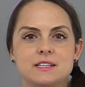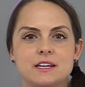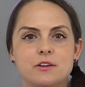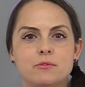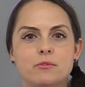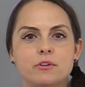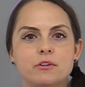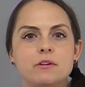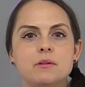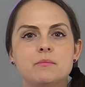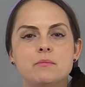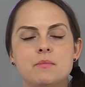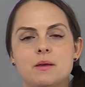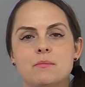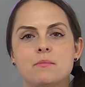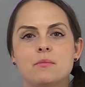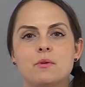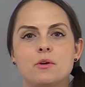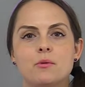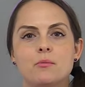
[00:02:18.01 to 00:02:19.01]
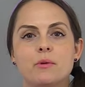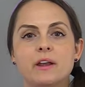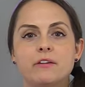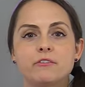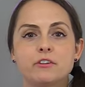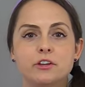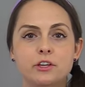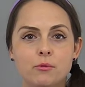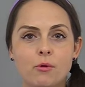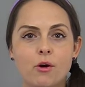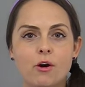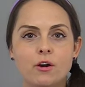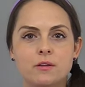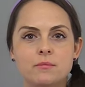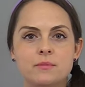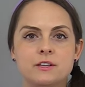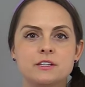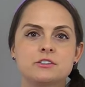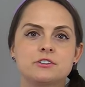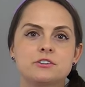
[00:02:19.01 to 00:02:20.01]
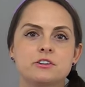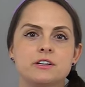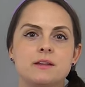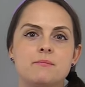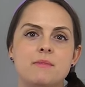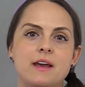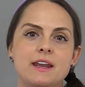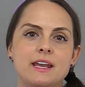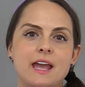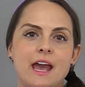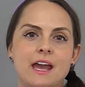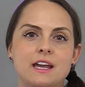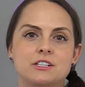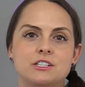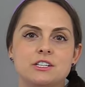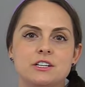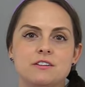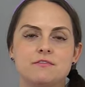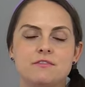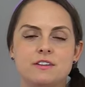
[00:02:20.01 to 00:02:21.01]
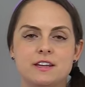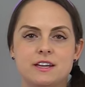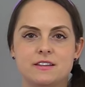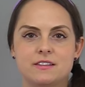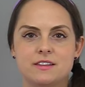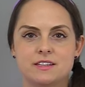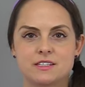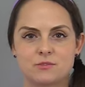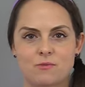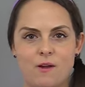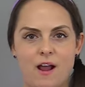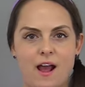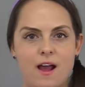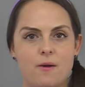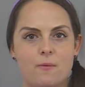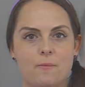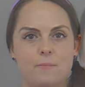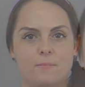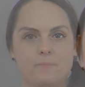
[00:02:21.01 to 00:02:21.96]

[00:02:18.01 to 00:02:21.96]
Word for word: that you want to remember whenever you are administering a medication via this route.